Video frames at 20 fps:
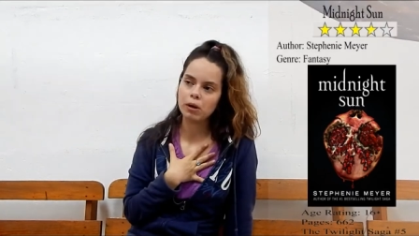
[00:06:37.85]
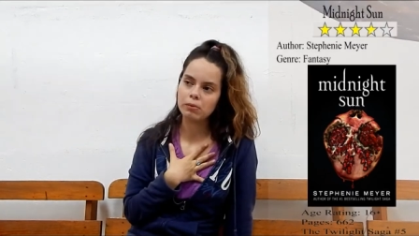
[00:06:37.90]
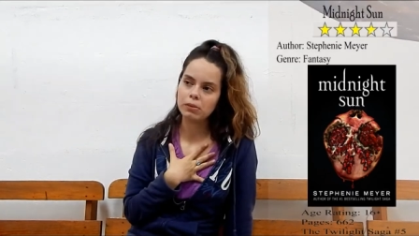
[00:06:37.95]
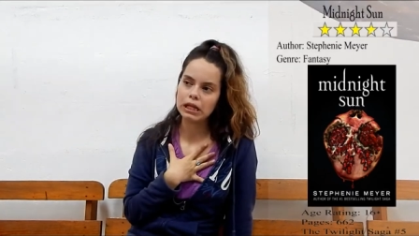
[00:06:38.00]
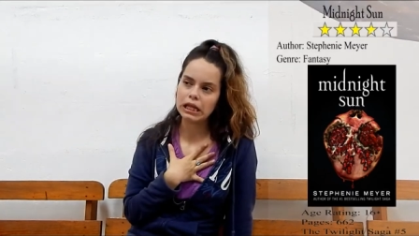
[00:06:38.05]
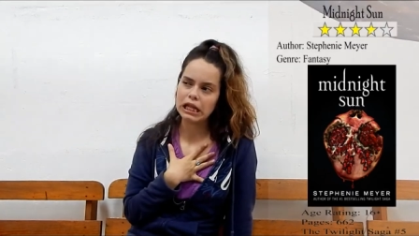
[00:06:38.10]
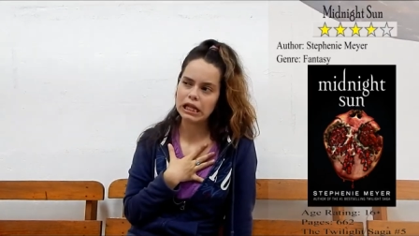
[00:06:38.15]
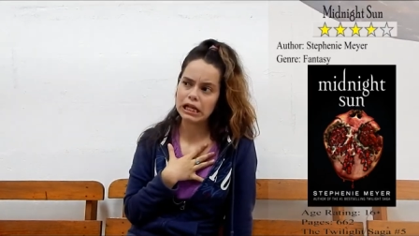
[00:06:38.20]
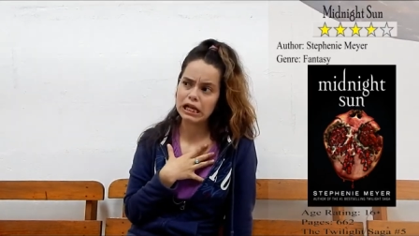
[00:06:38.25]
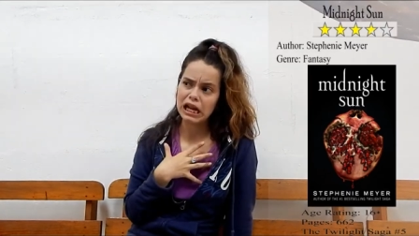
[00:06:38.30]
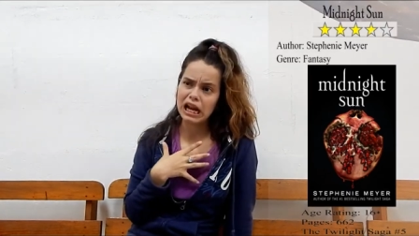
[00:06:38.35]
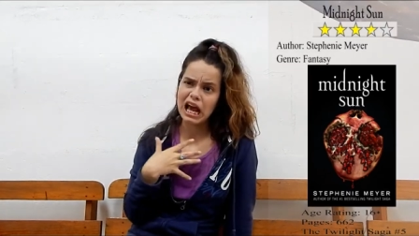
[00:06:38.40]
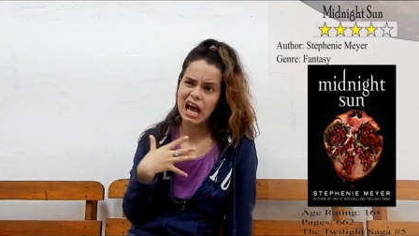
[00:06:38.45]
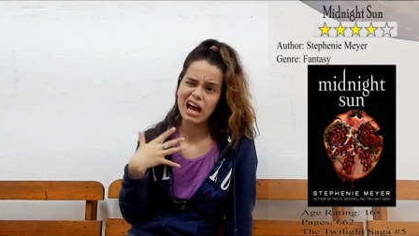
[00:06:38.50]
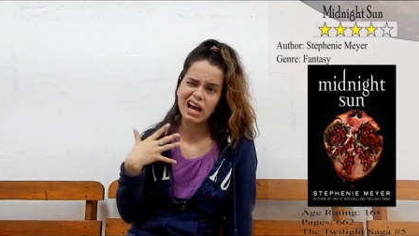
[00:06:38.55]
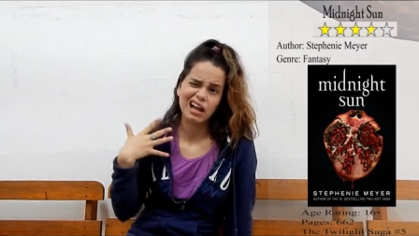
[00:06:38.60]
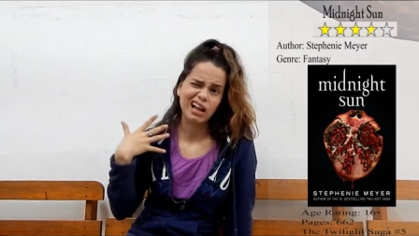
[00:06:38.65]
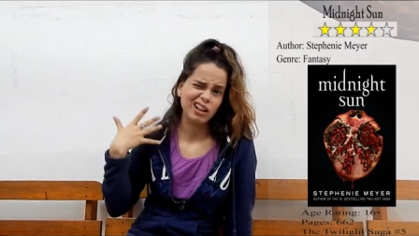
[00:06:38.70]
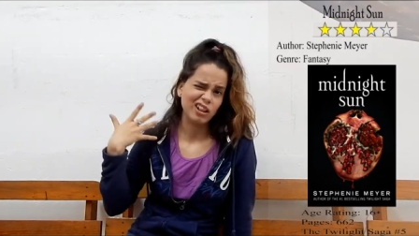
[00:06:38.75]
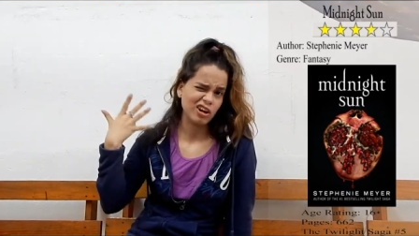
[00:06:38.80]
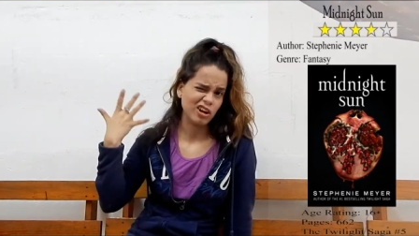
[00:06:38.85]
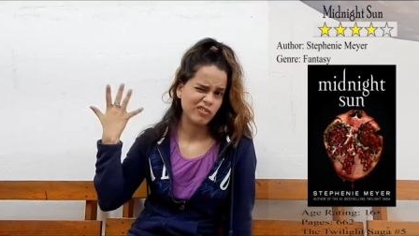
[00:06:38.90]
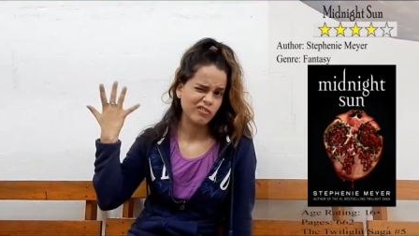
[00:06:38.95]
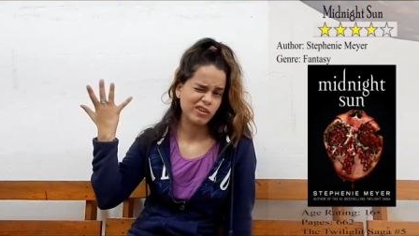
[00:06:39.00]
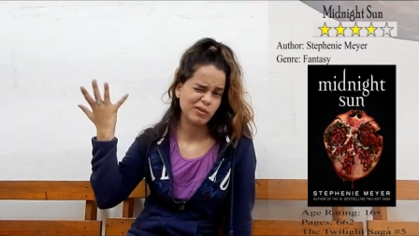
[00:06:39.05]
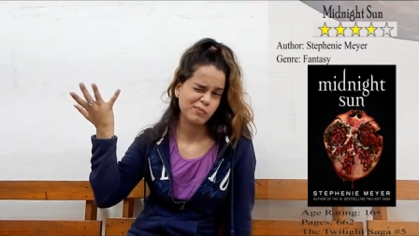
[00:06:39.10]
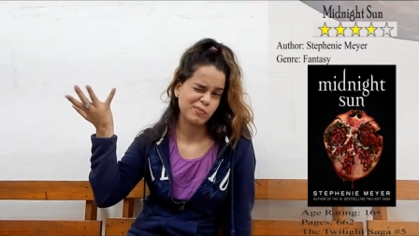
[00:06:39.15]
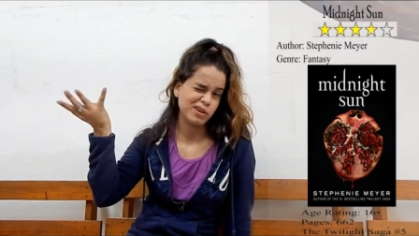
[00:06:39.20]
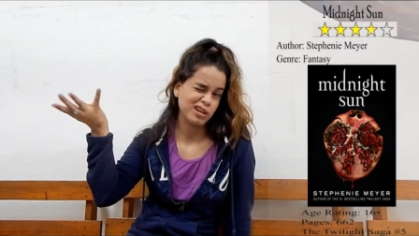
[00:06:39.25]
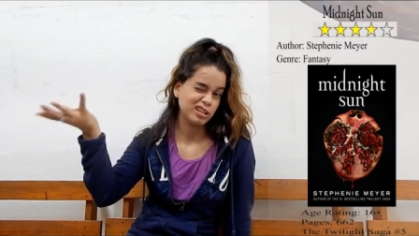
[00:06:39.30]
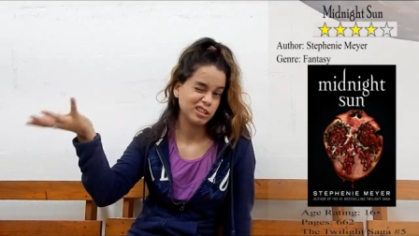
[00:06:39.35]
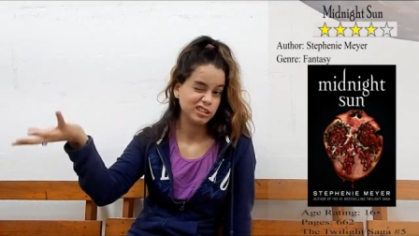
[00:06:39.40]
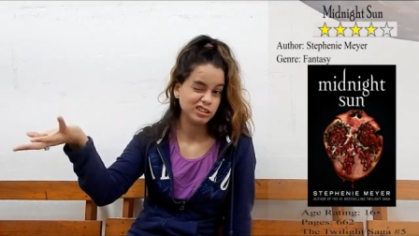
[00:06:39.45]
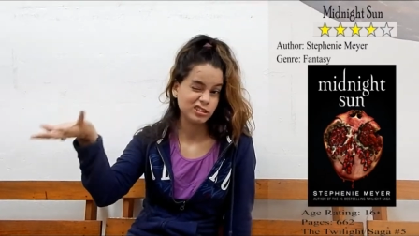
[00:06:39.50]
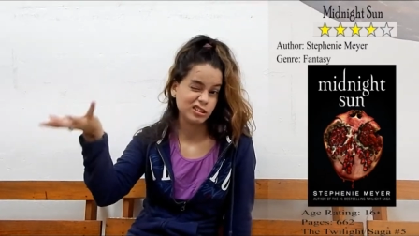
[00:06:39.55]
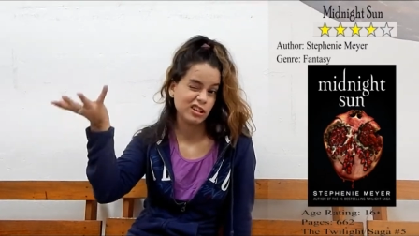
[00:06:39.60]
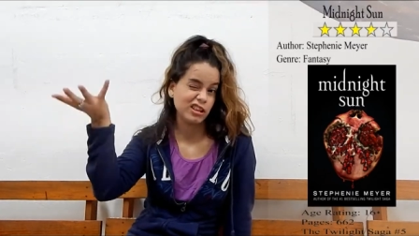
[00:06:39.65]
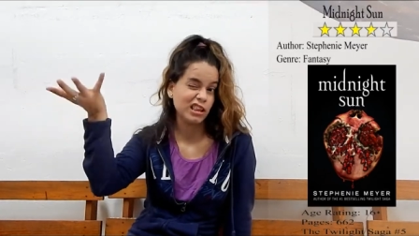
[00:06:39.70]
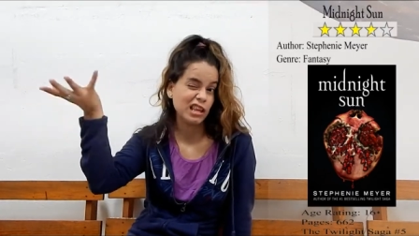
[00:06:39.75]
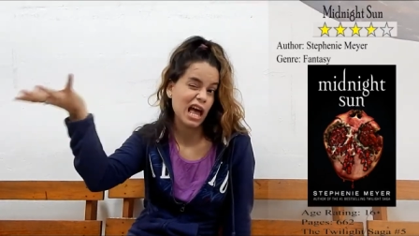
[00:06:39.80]
Bella didn't have a lot of a
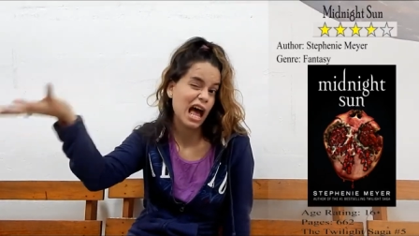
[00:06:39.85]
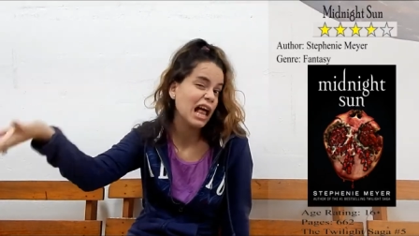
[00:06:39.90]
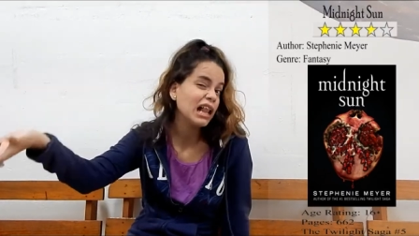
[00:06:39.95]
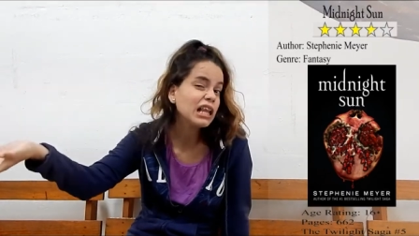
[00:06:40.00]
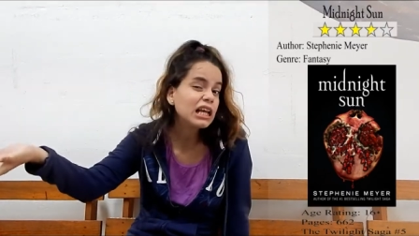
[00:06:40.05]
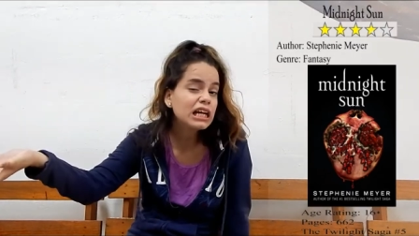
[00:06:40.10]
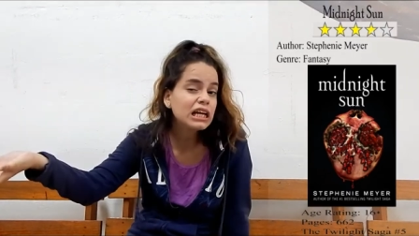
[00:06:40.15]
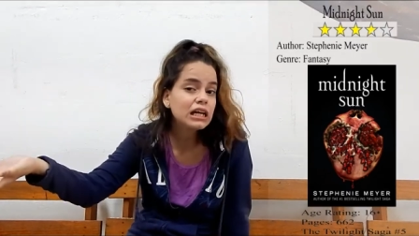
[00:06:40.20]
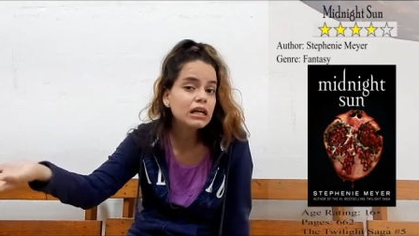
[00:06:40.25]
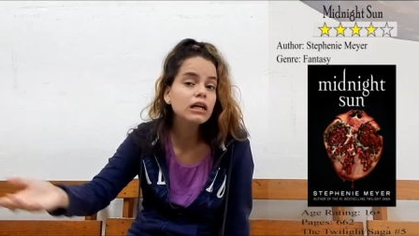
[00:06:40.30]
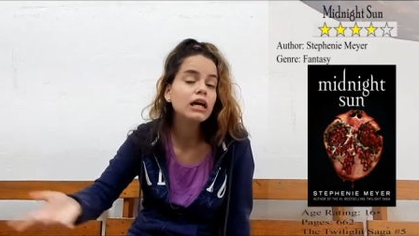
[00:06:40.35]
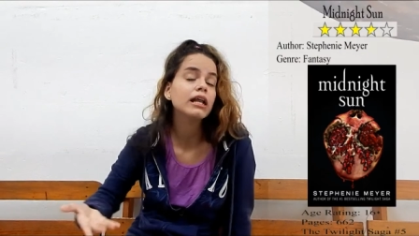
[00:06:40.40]
personality.